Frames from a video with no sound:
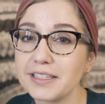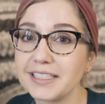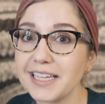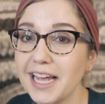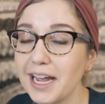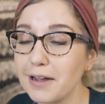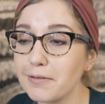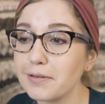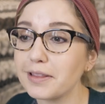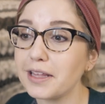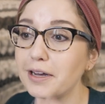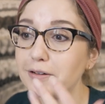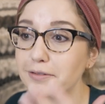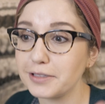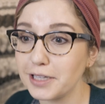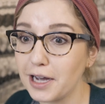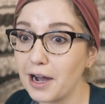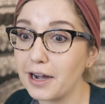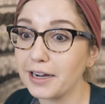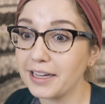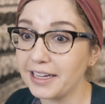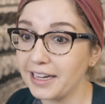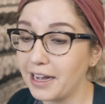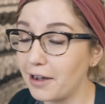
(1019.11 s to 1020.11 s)
the day without
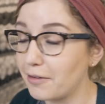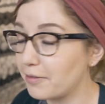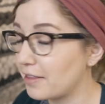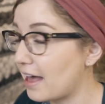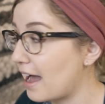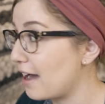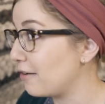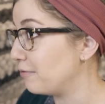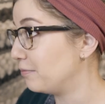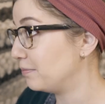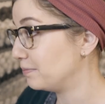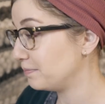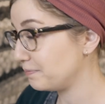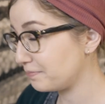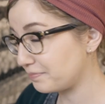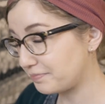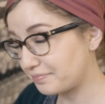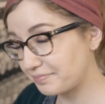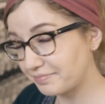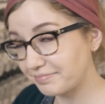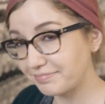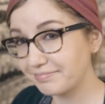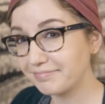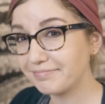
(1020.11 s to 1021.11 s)
talking out loud.
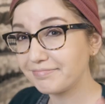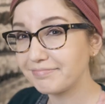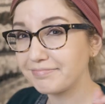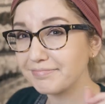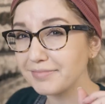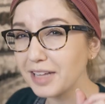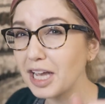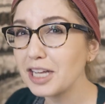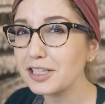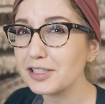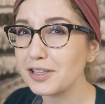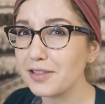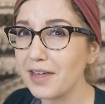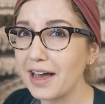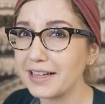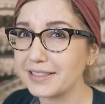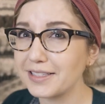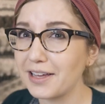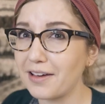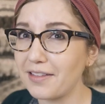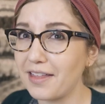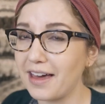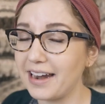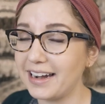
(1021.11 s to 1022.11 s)
So
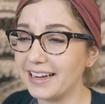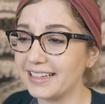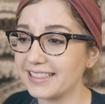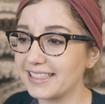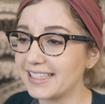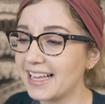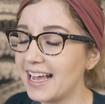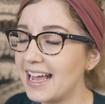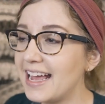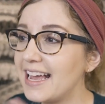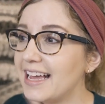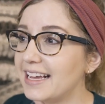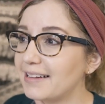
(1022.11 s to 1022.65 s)
that's all that is.